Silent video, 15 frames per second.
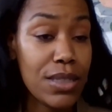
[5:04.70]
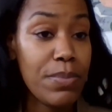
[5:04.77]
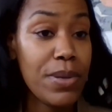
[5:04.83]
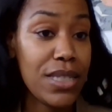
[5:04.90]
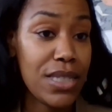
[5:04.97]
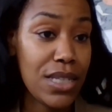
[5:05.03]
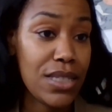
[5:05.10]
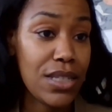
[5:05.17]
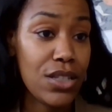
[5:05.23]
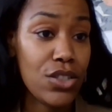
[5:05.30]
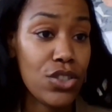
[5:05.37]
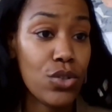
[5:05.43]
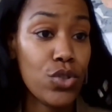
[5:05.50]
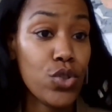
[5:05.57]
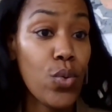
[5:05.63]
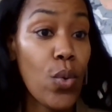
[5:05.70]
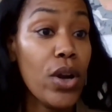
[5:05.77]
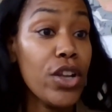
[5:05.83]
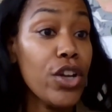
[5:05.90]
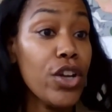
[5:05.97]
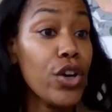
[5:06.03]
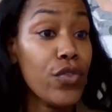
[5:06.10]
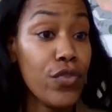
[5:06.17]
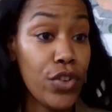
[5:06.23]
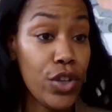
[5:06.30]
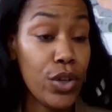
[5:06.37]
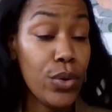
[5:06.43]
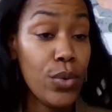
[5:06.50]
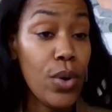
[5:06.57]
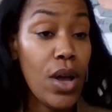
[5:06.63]
businesses, so 20 or
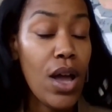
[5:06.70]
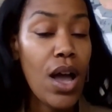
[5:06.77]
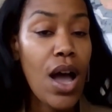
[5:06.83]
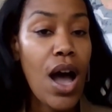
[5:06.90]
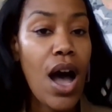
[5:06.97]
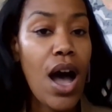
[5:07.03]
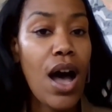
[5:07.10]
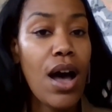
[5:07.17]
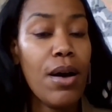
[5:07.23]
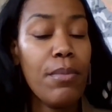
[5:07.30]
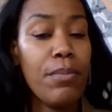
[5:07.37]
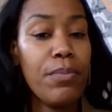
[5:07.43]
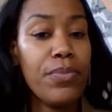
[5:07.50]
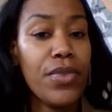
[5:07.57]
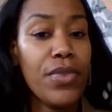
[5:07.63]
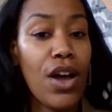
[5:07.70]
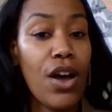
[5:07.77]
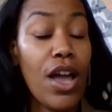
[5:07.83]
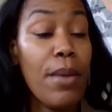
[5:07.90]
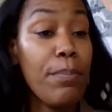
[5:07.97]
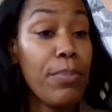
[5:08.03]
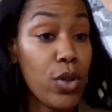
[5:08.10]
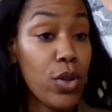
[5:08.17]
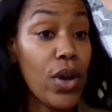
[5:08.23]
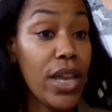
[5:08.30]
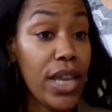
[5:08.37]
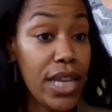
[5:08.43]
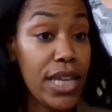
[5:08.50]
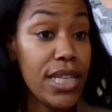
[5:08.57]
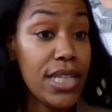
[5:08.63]
few
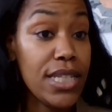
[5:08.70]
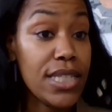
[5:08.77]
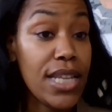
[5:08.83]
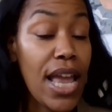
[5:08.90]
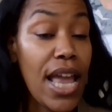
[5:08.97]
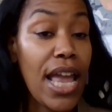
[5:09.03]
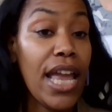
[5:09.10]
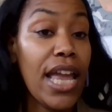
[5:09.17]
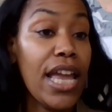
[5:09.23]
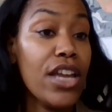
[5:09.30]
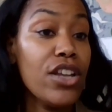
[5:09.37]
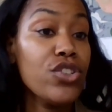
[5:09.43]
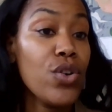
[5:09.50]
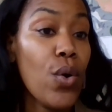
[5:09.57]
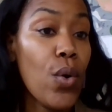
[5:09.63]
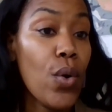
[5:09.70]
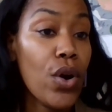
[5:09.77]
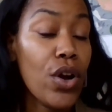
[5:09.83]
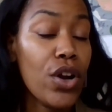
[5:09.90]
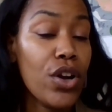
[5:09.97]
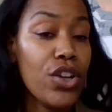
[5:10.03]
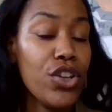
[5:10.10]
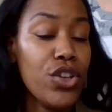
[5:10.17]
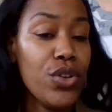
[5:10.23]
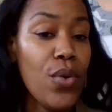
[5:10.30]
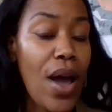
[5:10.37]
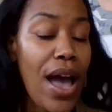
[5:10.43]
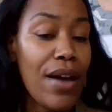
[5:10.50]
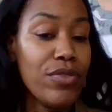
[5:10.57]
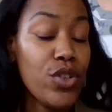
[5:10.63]
employees, and or you
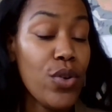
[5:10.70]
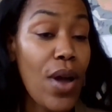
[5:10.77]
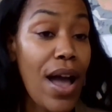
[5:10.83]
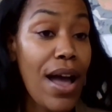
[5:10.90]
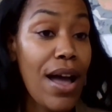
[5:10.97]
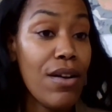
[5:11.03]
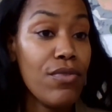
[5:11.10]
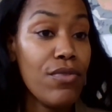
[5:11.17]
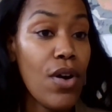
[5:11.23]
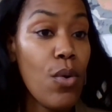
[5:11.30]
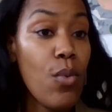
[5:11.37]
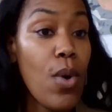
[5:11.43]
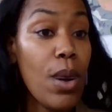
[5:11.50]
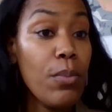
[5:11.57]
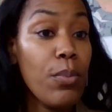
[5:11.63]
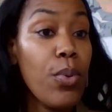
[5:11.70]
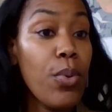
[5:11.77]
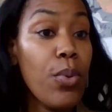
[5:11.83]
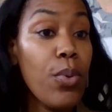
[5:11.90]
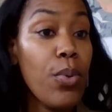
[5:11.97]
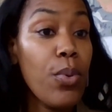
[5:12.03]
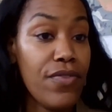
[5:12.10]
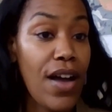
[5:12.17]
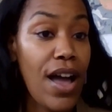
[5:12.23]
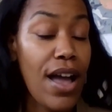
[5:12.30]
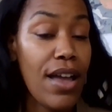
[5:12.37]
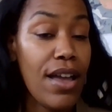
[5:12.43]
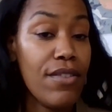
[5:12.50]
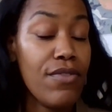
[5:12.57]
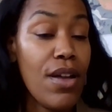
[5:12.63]
have to have a
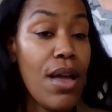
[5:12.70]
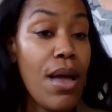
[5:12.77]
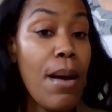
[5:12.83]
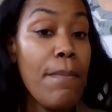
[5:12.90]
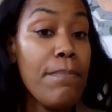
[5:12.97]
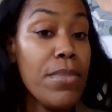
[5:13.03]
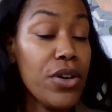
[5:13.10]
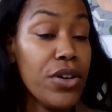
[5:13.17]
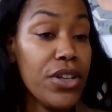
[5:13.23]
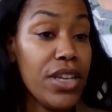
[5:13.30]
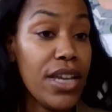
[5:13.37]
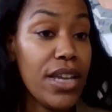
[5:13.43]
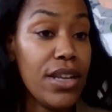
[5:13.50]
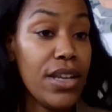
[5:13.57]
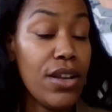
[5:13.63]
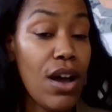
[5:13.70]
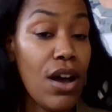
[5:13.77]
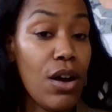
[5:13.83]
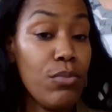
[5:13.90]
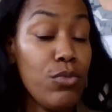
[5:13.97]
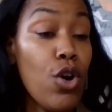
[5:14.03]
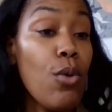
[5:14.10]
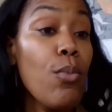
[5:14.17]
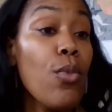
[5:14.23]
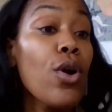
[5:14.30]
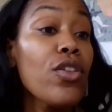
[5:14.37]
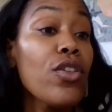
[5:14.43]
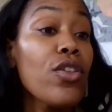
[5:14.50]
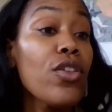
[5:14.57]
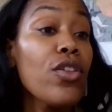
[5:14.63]
1.5 million, no
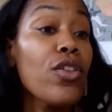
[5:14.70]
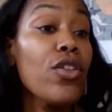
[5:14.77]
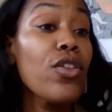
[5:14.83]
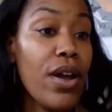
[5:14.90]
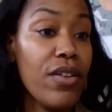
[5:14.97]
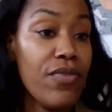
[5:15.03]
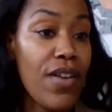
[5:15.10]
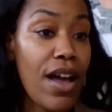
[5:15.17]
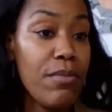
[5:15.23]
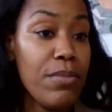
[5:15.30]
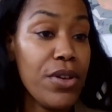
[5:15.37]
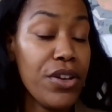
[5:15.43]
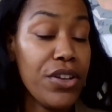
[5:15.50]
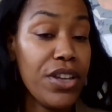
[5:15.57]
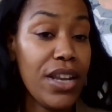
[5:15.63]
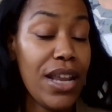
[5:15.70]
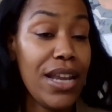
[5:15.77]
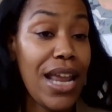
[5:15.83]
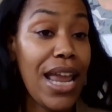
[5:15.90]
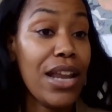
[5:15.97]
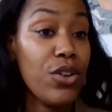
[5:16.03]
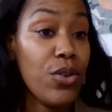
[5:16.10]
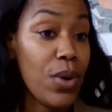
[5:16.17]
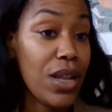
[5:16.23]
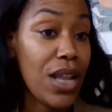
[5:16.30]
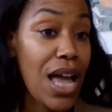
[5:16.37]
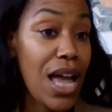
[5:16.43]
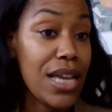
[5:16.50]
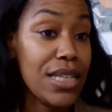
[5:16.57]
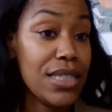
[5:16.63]
more than 1.5 million in
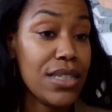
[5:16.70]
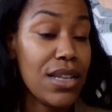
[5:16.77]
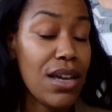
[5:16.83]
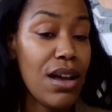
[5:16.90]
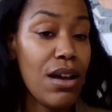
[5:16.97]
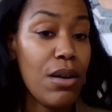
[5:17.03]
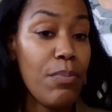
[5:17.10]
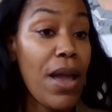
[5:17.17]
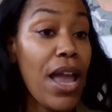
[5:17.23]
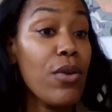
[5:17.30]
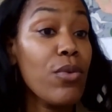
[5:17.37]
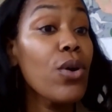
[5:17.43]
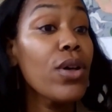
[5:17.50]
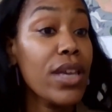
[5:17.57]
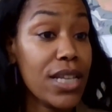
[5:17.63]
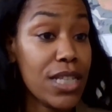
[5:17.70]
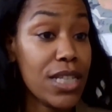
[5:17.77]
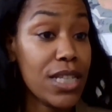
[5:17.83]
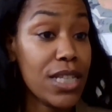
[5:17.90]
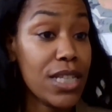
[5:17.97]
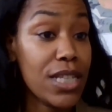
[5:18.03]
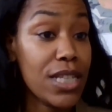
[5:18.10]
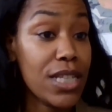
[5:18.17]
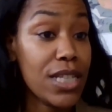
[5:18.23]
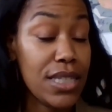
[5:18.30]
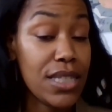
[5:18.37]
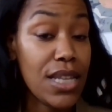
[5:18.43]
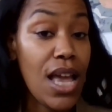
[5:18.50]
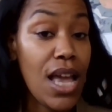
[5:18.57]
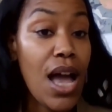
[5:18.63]
annualized payroll
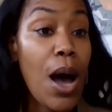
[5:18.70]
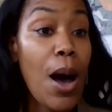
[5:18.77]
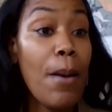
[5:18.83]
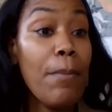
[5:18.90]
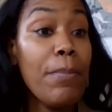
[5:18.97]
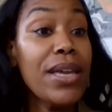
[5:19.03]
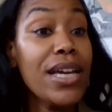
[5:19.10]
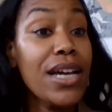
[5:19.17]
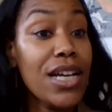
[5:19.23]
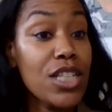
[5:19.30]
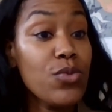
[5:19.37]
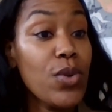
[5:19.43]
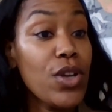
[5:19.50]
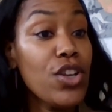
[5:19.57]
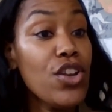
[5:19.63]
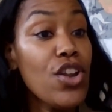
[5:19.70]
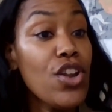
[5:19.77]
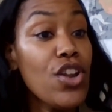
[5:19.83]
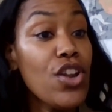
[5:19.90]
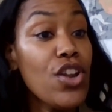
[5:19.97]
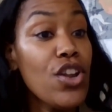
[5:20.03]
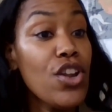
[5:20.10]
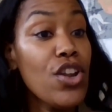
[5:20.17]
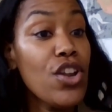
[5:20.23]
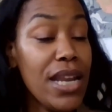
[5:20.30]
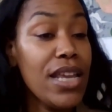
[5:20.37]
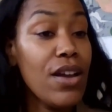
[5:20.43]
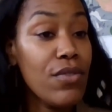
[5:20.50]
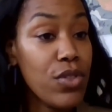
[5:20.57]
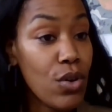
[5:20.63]
expenses. Because we know that
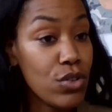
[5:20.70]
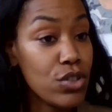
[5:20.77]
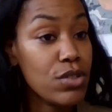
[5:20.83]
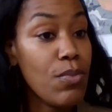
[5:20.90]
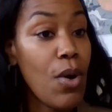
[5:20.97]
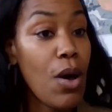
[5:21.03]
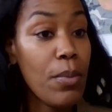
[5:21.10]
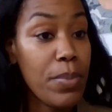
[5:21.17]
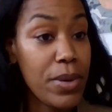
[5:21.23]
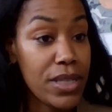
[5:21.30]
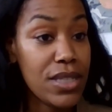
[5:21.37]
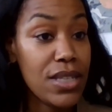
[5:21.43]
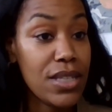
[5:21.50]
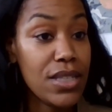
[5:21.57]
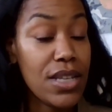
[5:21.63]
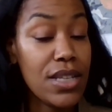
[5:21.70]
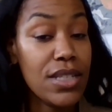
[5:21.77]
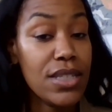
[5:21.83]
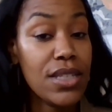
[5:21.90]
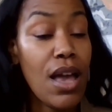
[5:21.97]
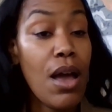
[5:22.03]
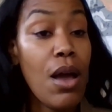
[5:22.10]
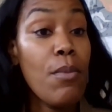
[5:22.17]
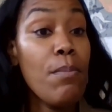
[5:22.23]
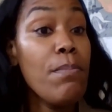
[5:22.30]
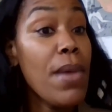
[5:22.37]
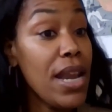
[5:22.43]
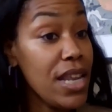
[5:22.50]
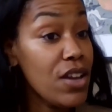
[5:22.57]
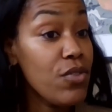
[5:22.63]
many of those small businesses,
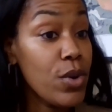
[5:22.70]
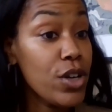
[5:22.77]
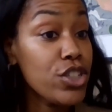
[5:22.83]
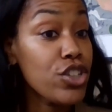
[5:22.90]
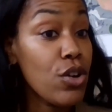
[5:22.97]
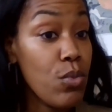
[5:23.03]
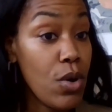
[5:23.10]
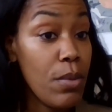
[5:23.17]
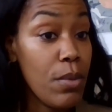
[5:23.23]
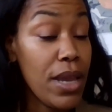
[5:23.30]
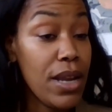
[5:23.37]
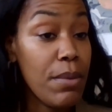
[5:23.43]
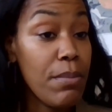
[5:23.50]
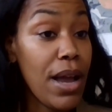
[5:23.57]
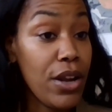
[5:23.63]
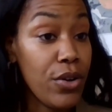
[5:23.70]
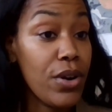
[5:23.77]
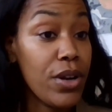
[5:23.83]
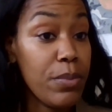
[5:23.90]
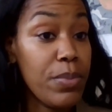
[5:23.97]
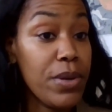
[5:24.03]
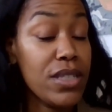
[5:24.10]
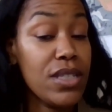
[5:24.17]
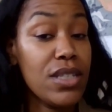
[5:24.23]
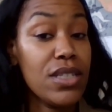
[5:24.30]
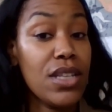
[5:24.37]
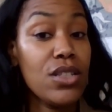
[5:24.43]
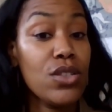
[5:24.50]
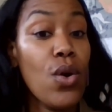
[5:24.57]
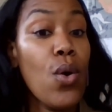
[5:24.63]
many of which are women and minority
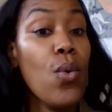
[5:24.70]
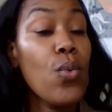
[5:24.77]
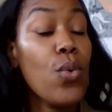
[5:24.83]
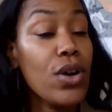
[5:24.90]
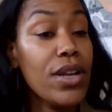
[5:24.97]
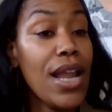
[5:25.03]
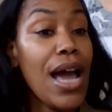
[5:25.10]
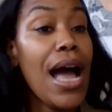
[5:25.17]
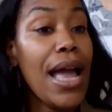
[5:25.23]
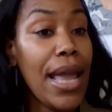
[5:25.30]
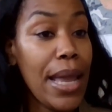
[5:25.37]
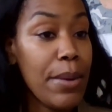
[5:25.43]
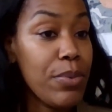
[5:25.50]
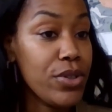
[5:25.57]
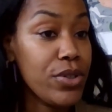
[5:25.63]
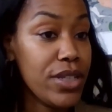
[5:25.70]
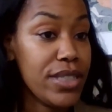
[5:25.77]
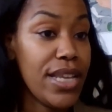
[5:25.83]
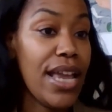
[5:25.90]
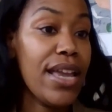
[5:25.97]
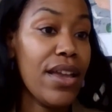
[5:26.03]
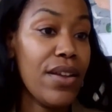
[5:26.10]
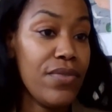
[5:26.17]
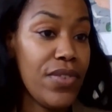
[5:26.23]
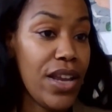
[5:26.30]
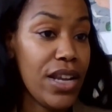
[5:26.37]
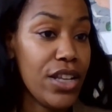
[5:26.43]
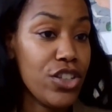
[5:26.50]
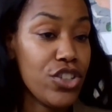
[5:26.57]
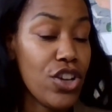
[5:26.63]
businesses, were not able to take
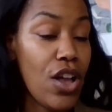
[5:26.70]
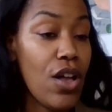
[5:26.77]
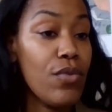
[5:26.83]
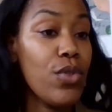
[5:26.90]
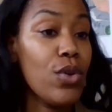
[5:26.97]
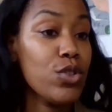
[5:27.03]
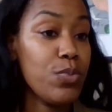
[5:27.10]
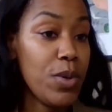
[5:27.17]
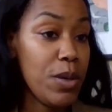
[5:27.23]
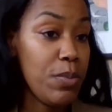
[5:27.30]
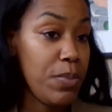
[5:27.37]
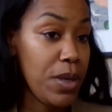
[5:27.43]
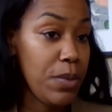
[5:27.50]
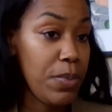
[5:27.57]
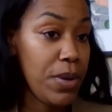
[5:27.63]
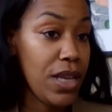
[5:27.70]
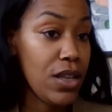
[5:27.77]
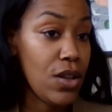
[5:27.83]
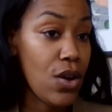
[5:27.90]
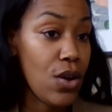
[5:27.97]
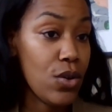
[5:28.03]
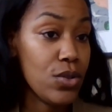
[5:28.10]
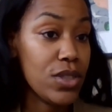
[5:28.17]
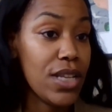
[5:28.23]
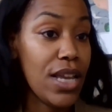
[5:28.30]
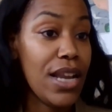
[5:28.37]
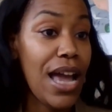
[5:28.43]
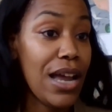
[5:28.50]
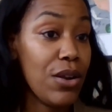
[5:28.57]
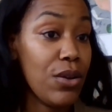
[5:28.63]
advantage of those PPP loans
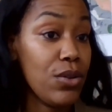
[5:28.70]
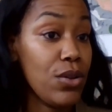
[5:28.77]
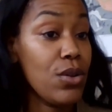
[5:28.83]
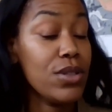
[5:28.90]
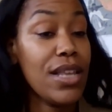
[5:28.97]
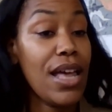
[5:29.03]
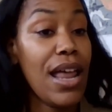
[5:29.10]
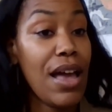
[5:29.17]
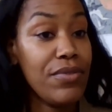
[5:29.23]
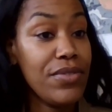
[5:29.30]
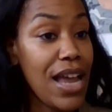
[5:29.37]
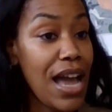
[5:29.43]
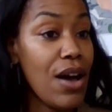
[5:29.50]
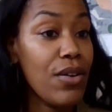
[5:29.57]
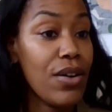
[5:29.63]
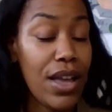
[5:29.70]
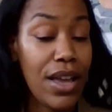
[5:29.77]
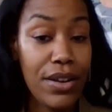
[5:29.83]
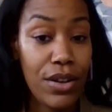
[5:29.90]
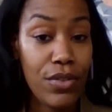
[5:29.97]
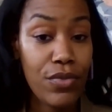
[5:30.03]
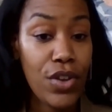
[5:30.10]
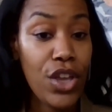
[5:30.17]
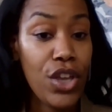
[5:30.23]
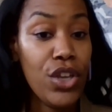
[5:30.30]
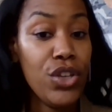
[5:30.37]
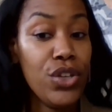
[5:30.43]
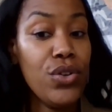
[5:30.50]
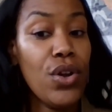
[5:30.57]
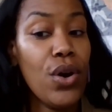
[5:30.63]
and EIDL loans that have now kind of,
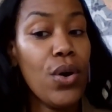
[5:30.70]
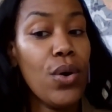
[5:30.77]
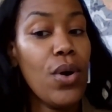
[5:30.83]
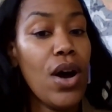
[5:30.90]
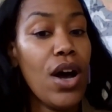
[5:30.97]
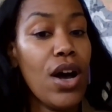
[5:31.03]
you know,